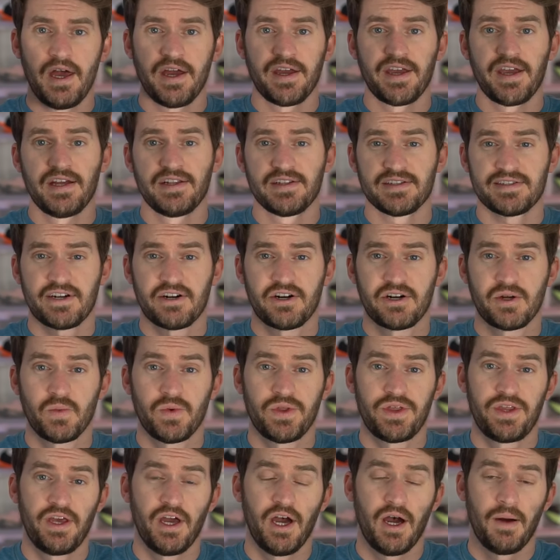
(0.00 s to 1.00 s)
Again, starting
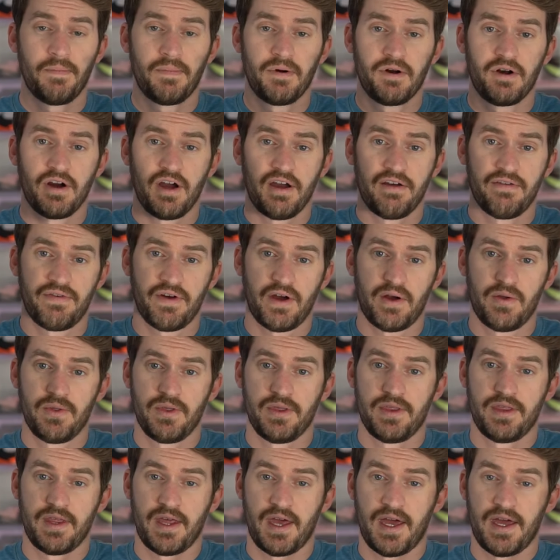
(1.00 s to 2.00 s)
with the upper, I
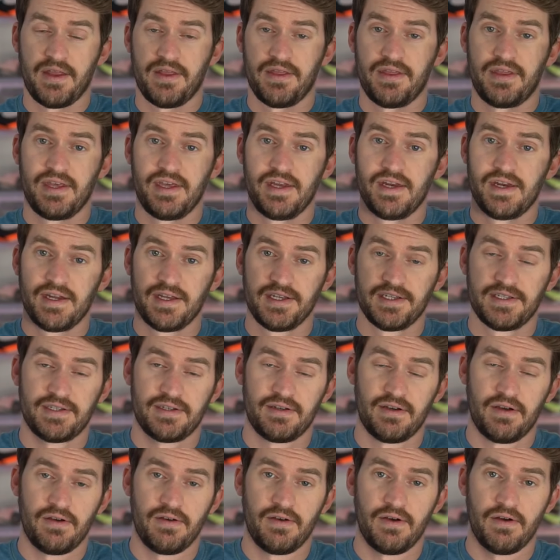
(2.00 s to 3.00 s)
found that the
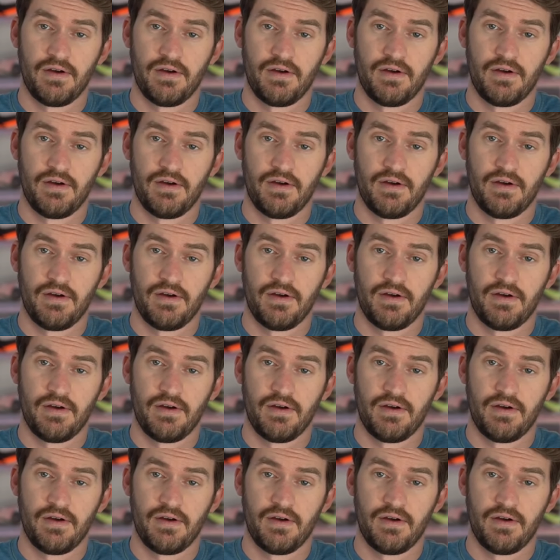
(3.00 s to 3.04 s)
knit